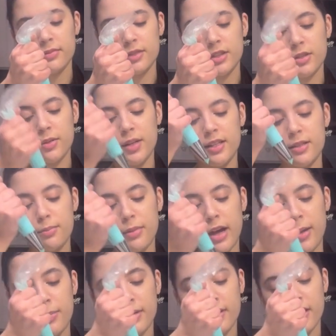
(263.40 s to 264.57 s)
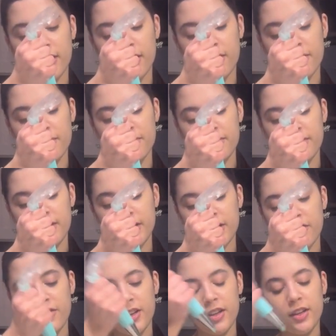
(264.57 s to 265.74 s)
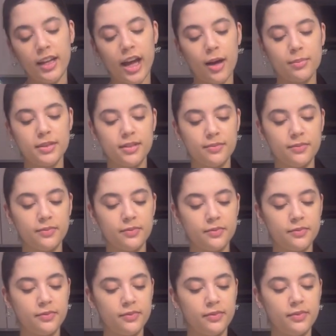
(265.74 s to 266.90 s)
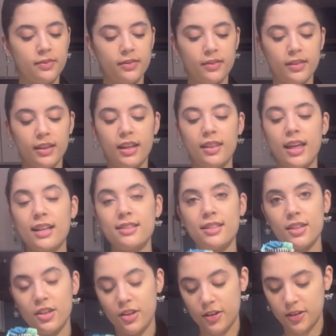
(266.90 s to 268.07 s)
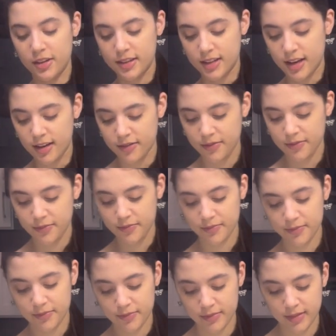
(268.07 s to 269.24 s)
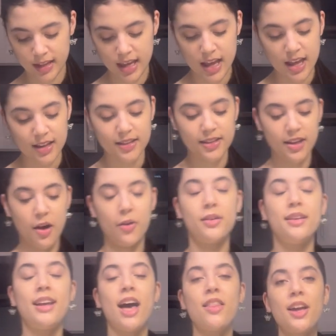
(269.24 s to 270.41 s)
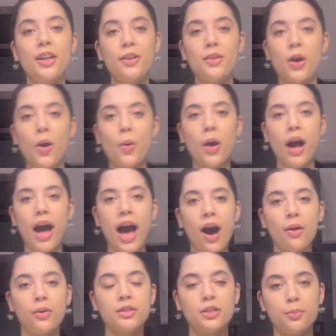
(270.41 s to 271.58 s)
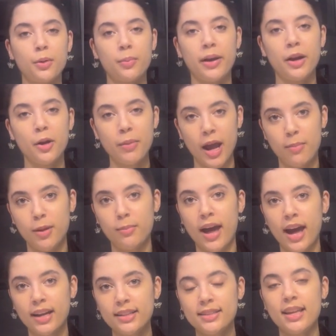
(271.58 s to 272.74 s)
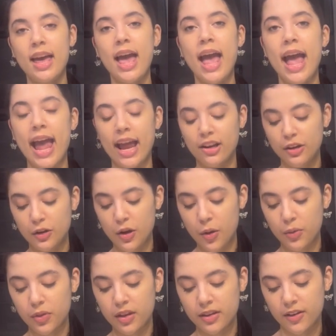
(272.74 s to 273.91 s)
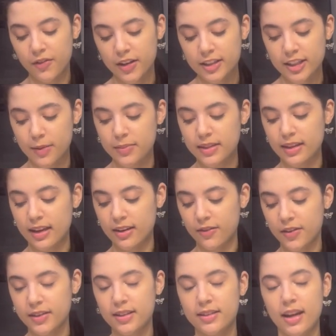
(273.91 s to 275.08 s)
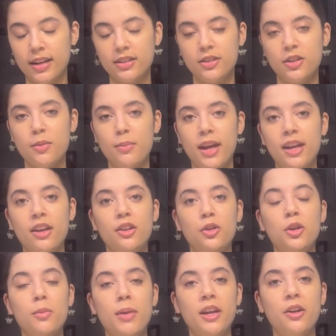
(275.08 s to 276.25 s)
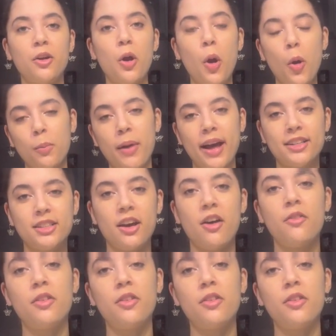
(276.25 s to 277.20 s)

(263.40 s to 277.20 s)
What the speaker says: Squeeze, pipe, let go. Fill in the gaps. And that's the third design. So now that you know how to prepare piping bags and you know the different tips and different designs you can make your own batch of